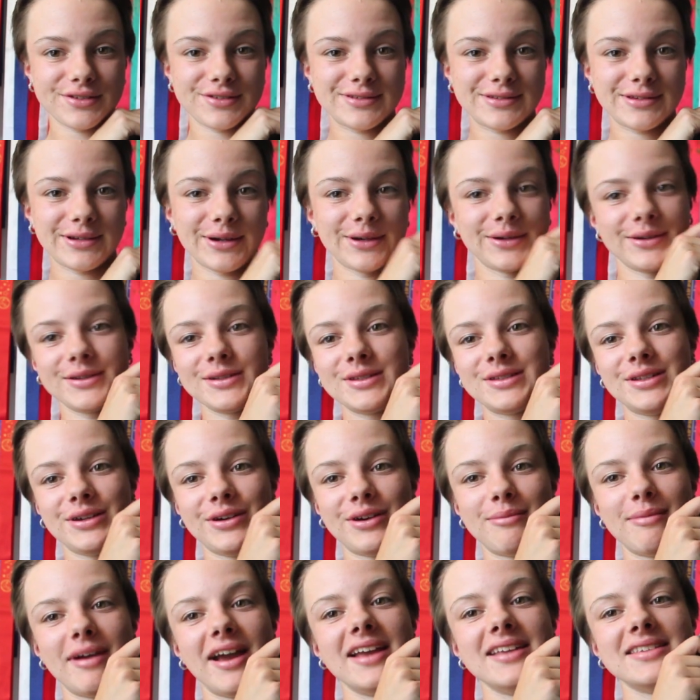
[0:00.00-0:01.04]
so
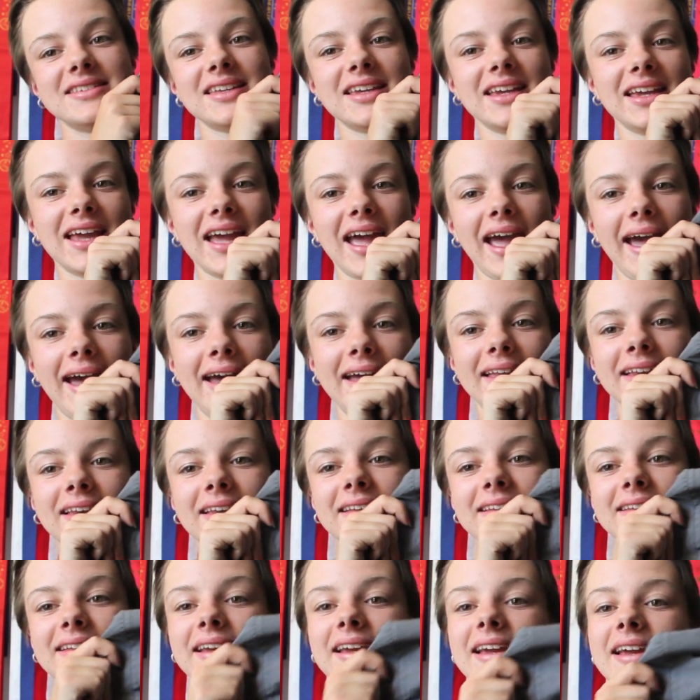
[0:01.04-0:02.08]
so amazing.
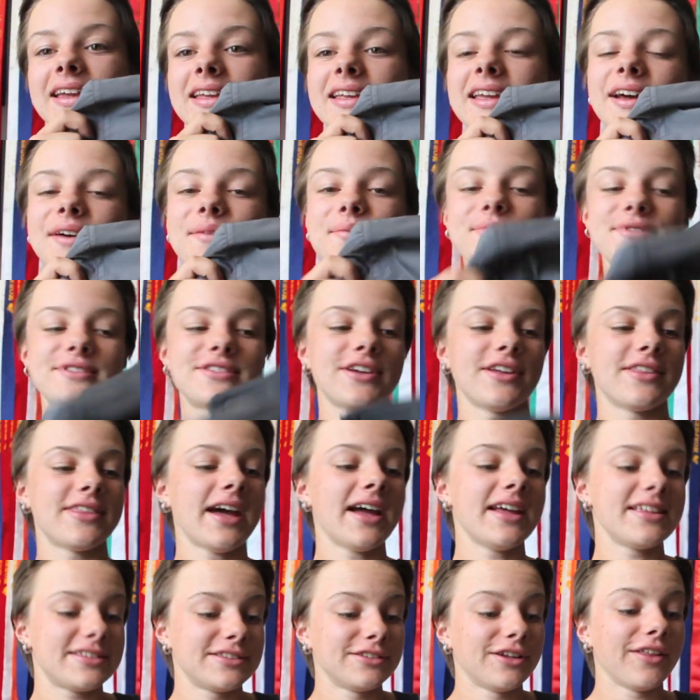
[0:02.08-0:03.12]
And yeah, so
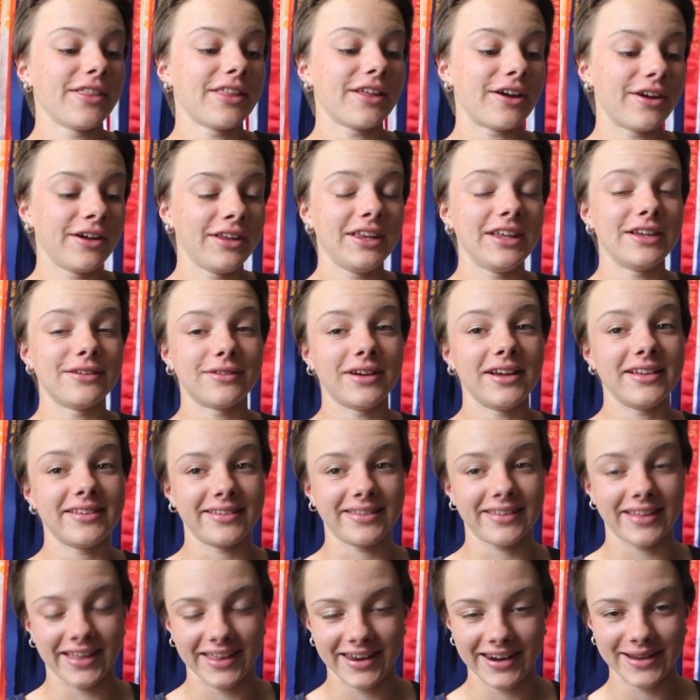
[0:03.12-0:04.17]
that is not the only
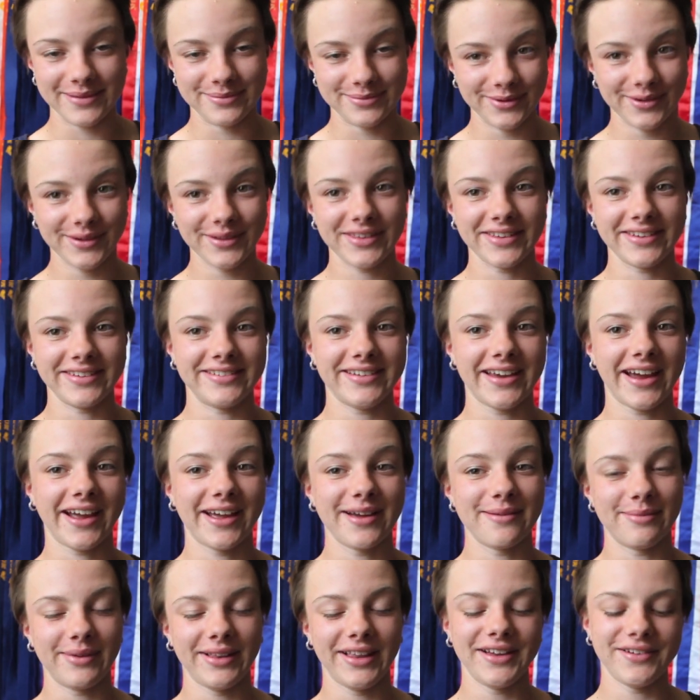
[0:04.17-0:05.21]
reason that I bought this
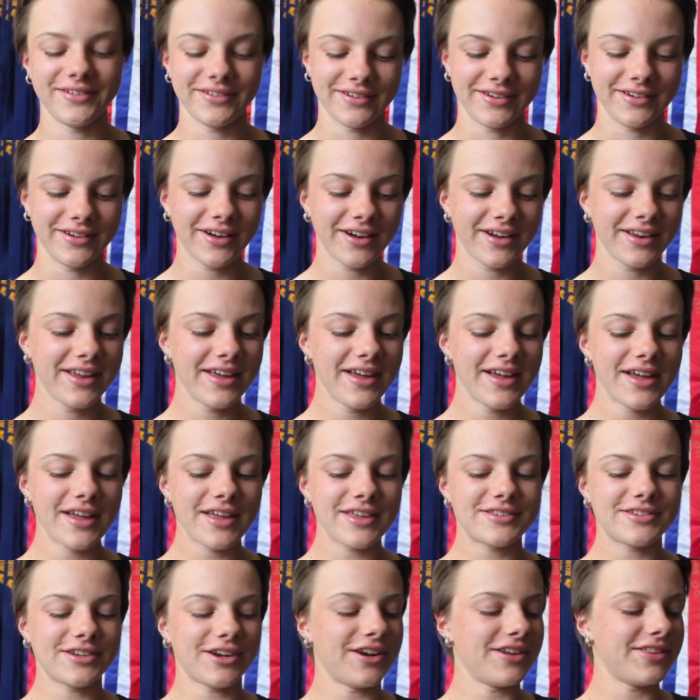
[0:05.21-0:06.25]
jacket, believe it or not.
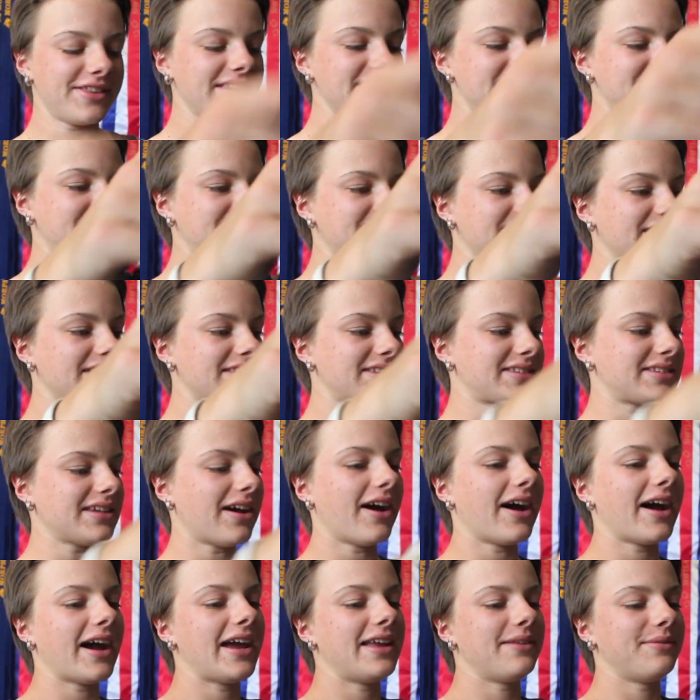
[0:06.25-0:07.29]
So this
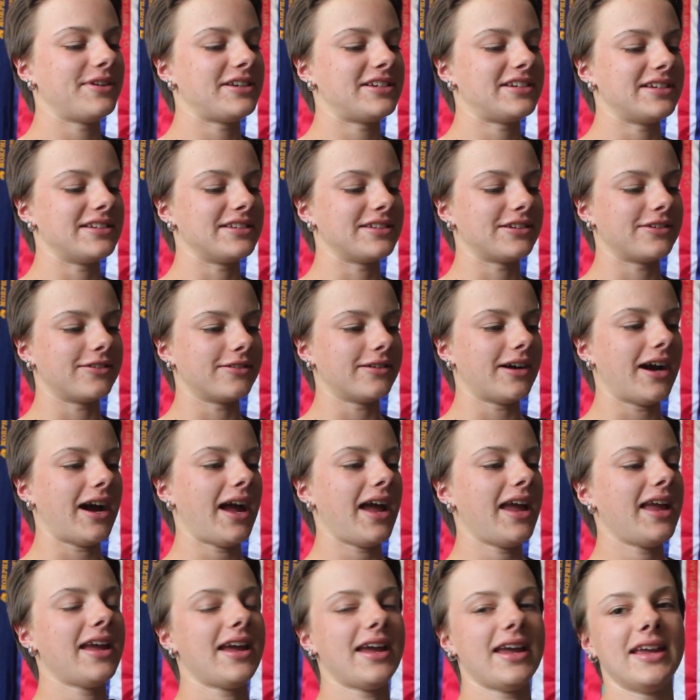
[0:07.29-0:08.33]
side, which is
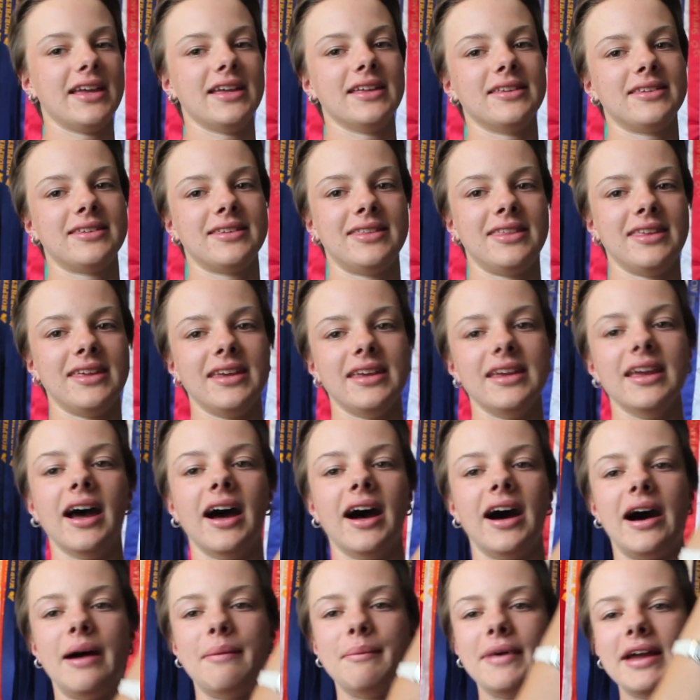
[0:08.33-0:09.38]
grey, is the
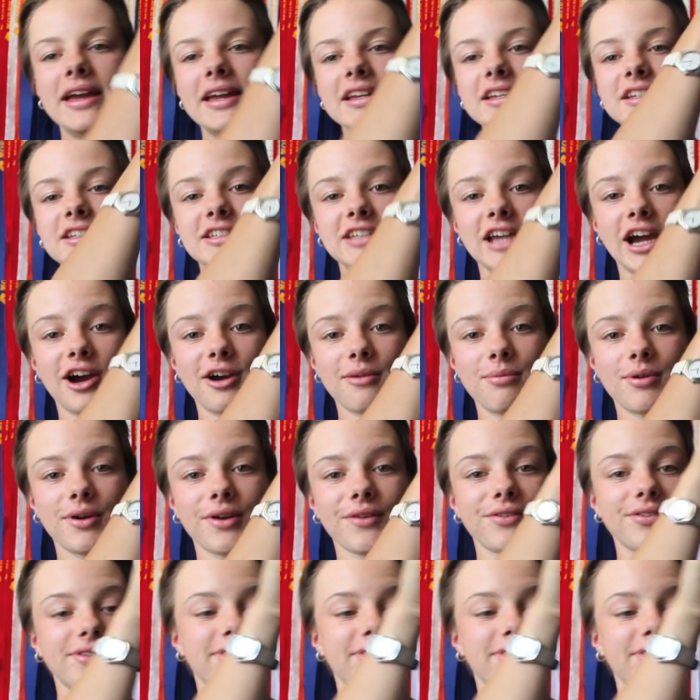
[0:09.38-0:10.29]
um, showerproof